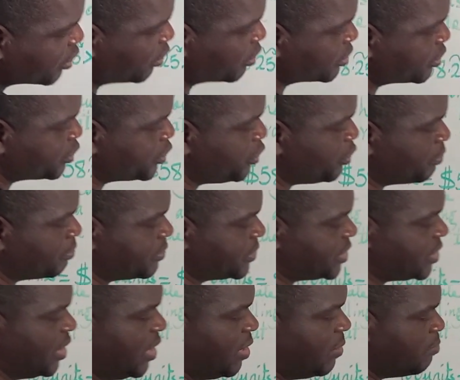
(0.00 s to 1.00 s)

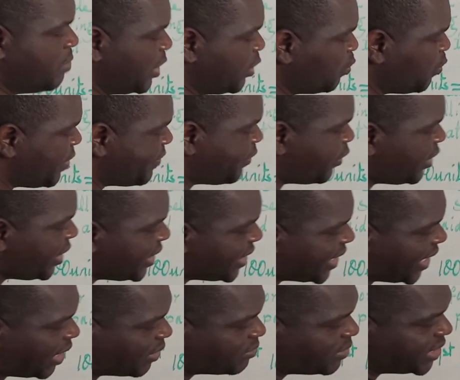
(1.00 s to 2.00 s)
consumed, but we've already
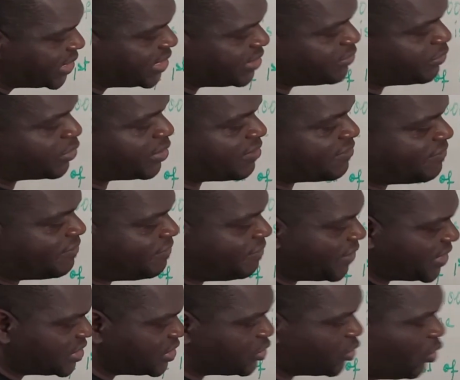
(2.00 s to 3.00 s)
calculated for the
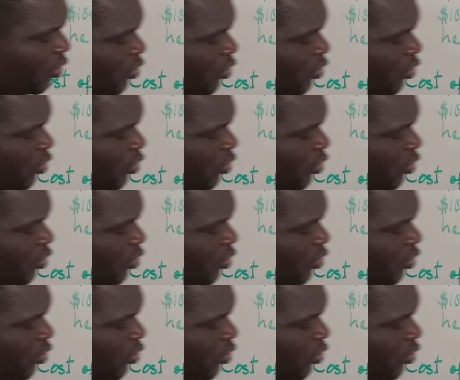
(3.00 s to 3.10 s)
first